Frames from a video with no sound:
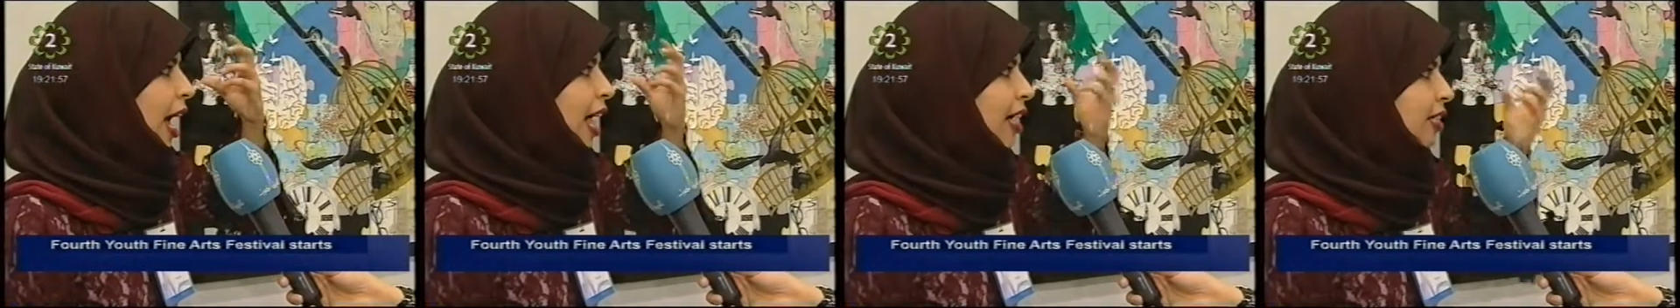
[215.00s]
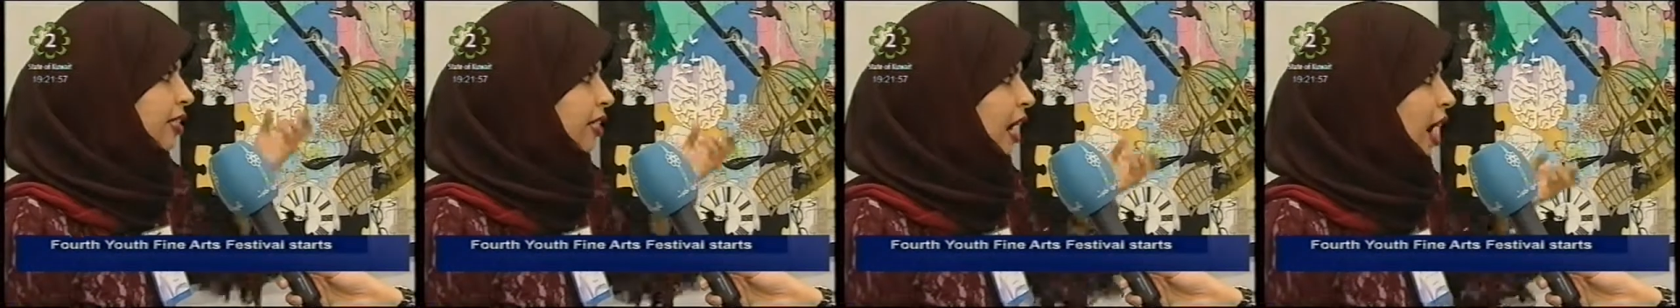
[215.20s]

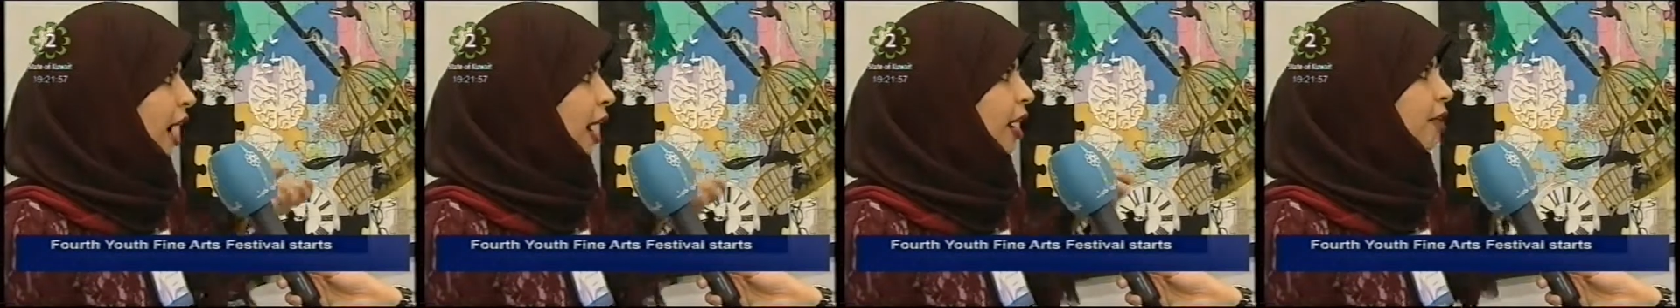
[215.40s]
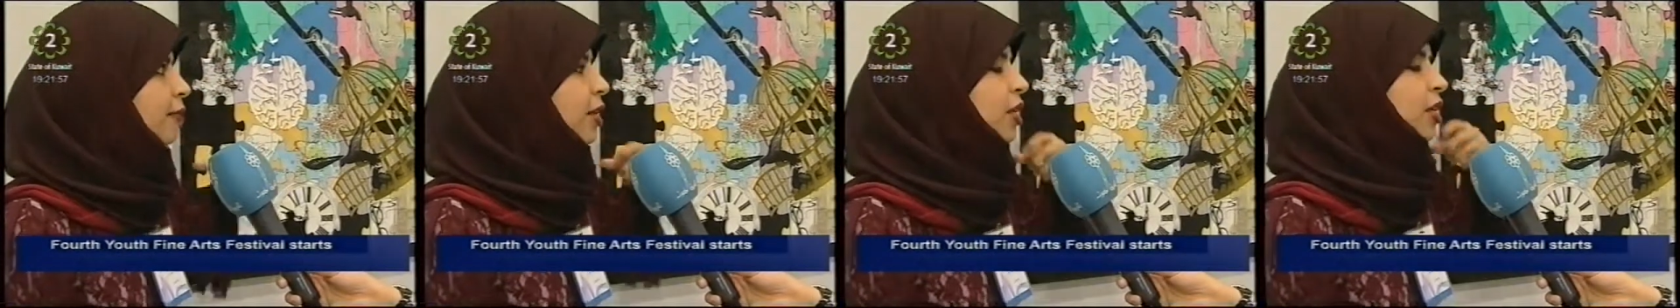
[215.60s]

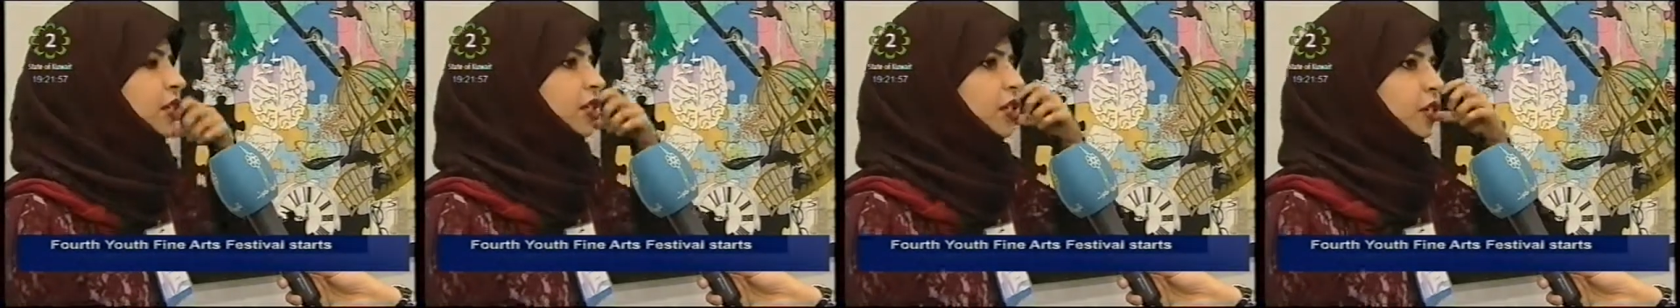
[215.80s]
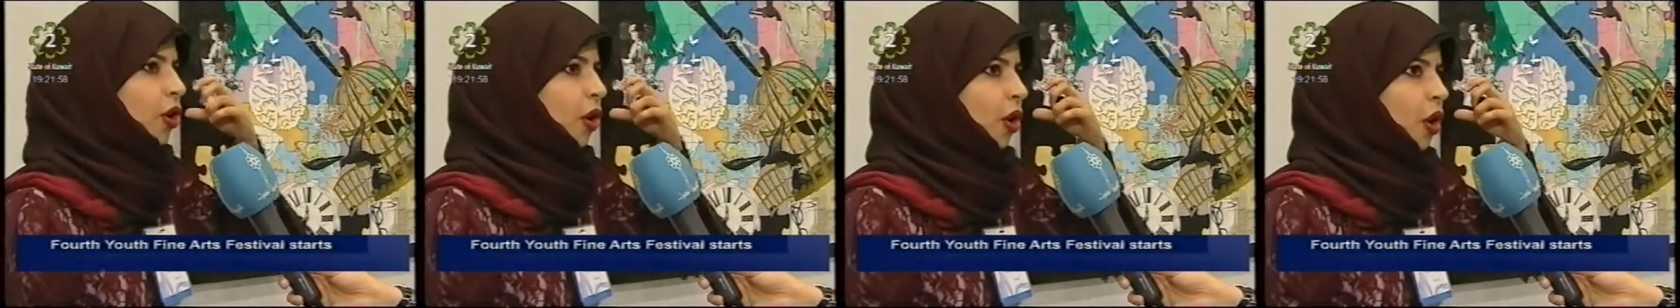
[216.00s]

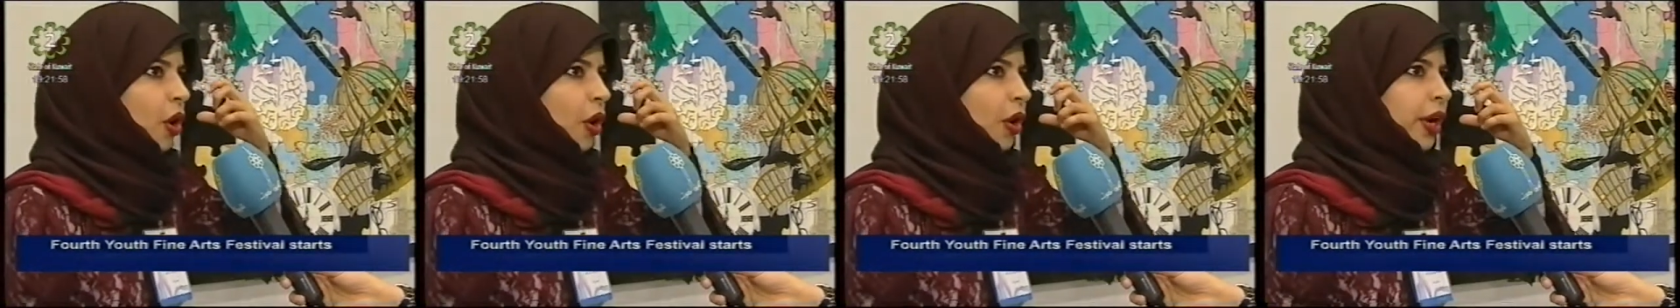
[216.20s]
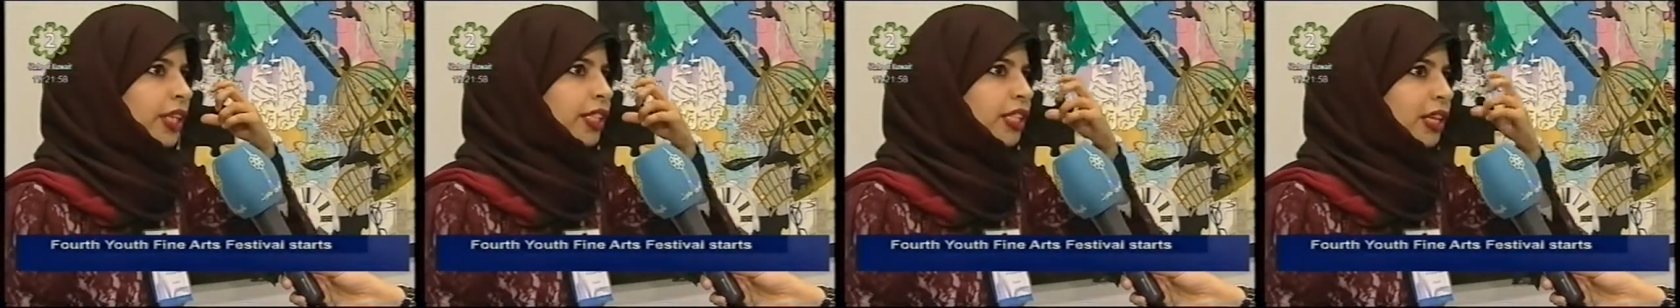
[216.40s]
Alzheimer's
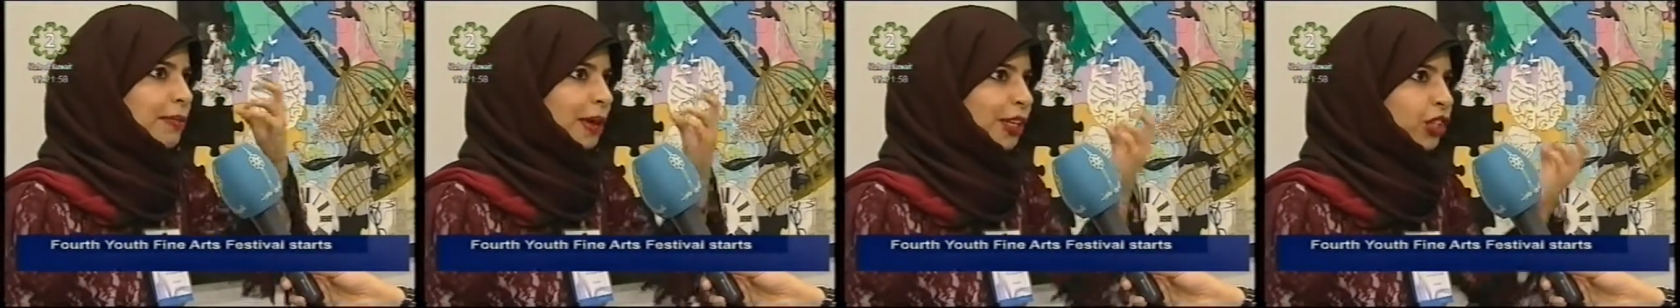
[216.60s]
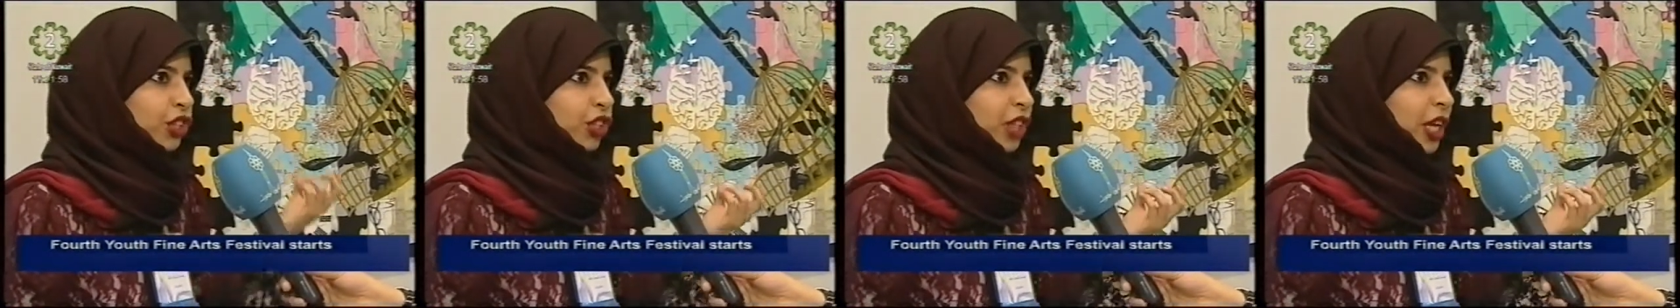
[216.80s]
or
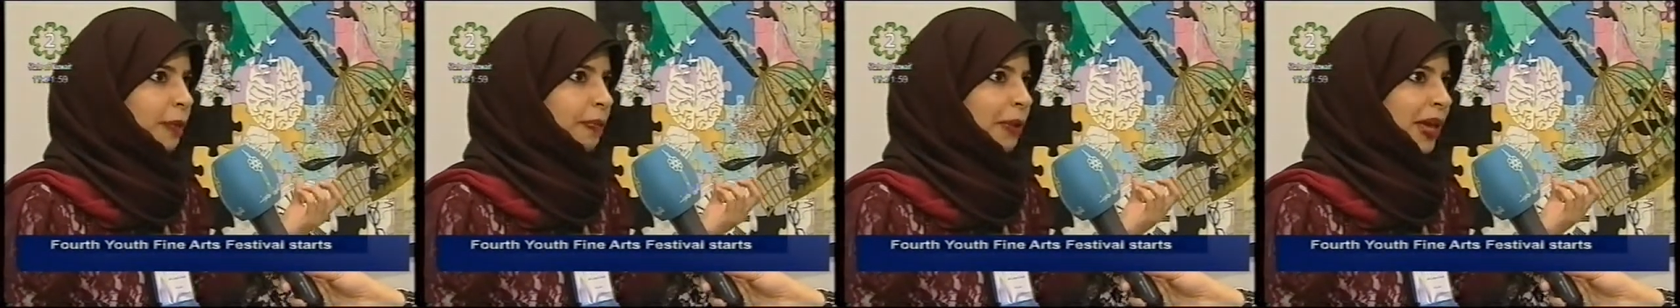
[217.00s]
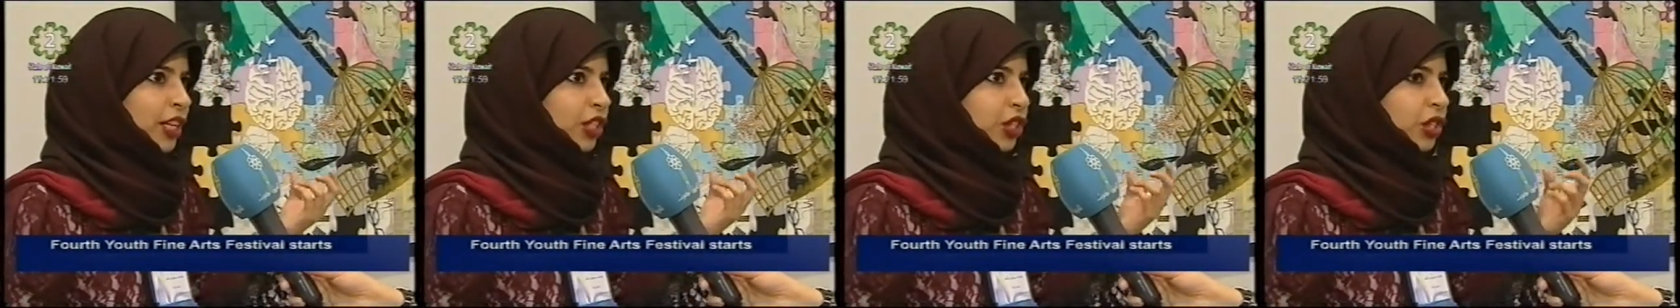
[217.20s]

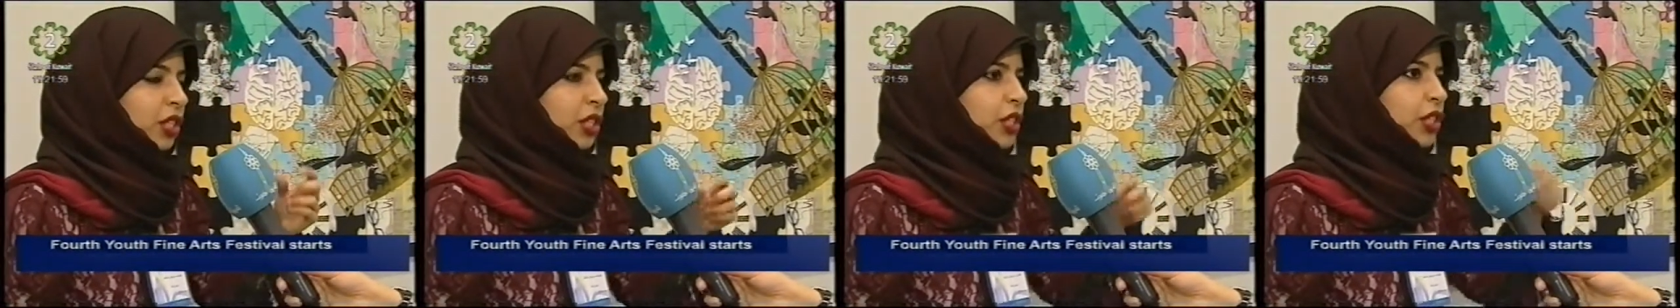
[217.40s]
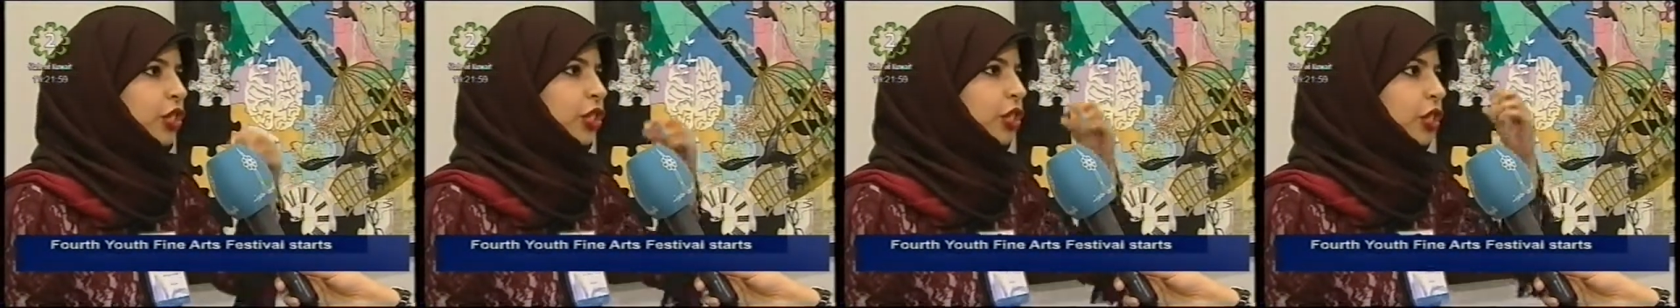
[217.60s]
dementia
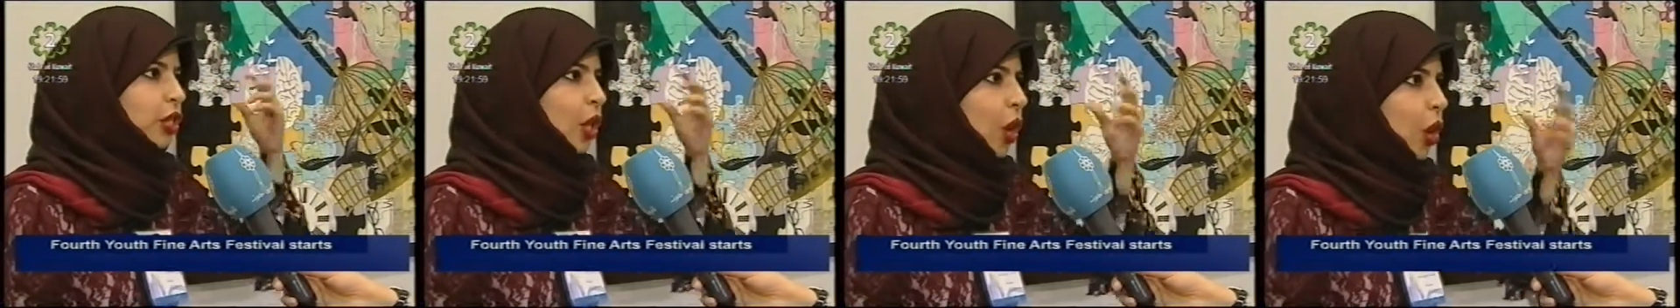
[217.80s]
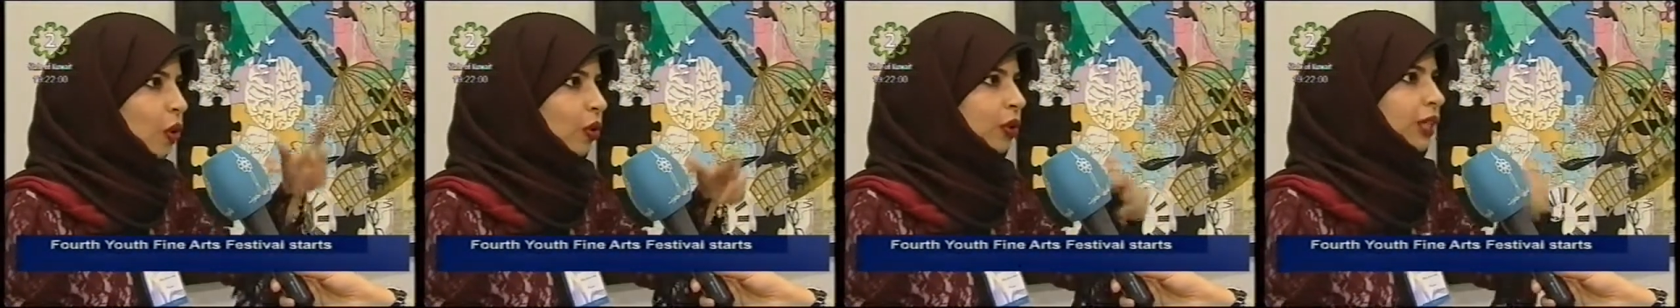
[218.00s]
patients
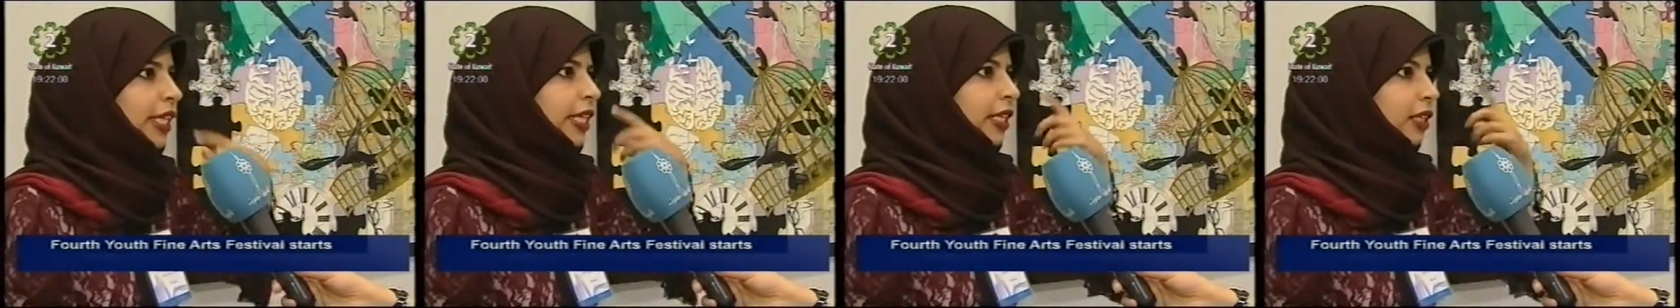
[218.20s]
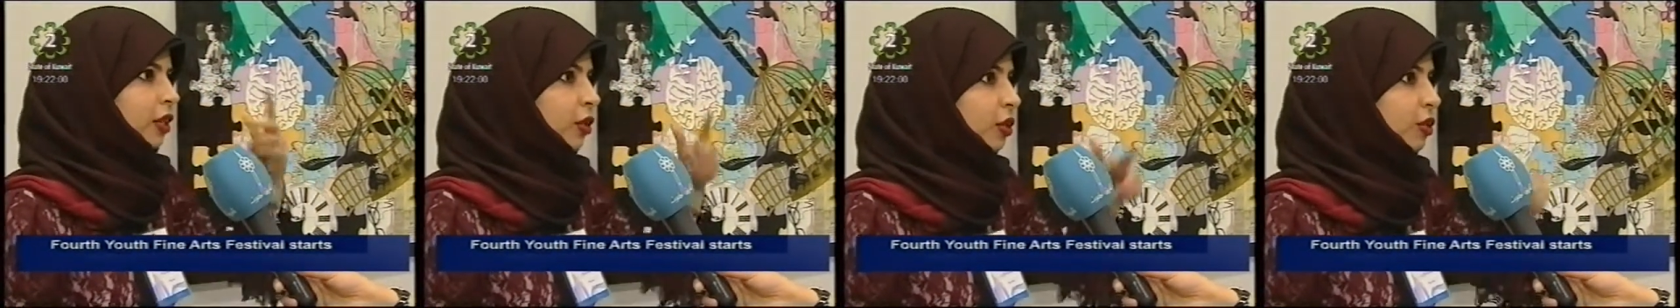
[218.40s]

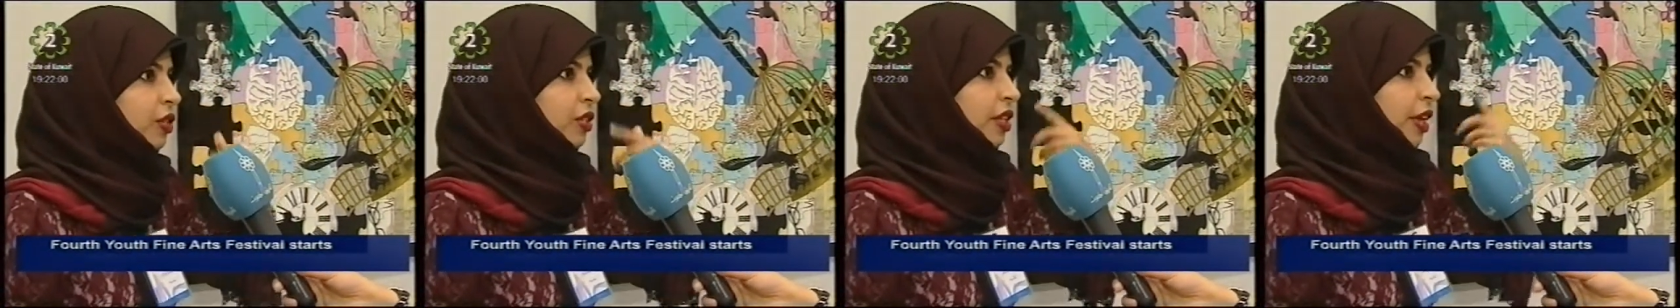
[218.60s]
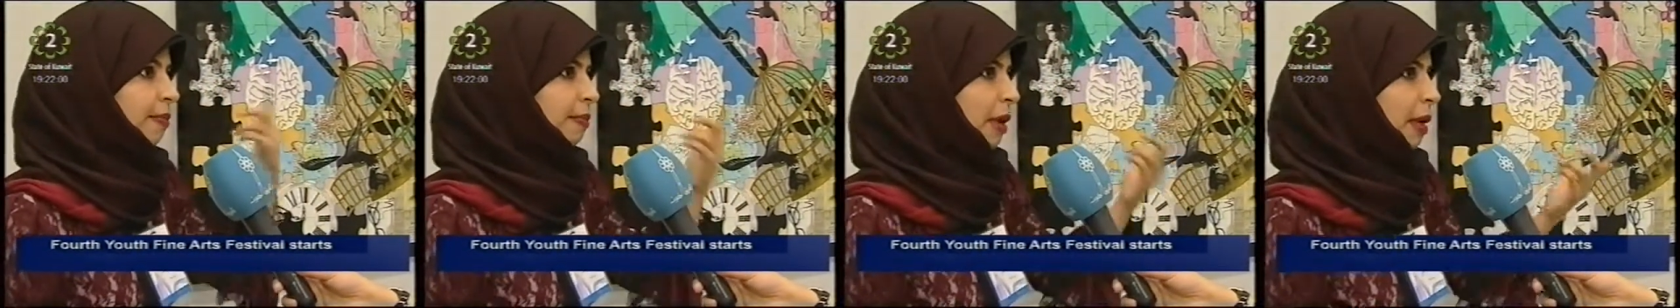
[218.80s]
slowly
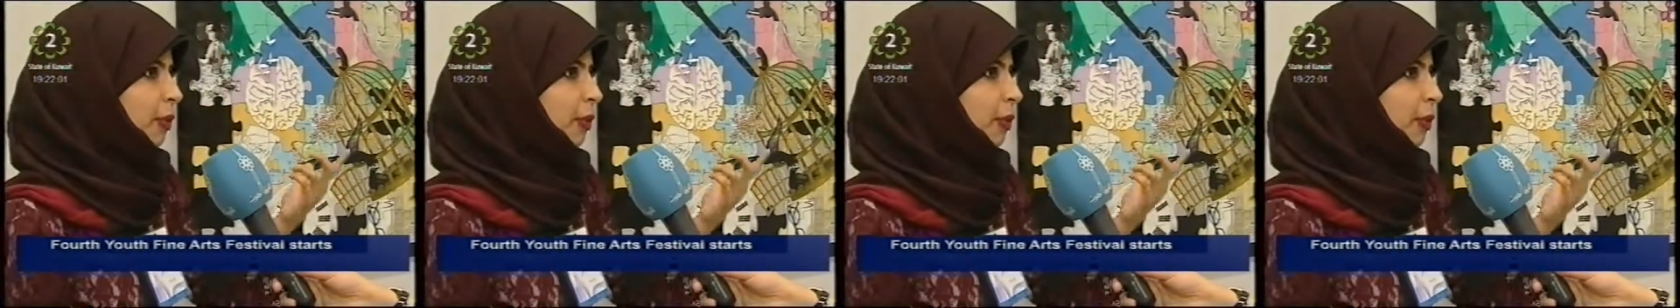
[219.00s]
lose their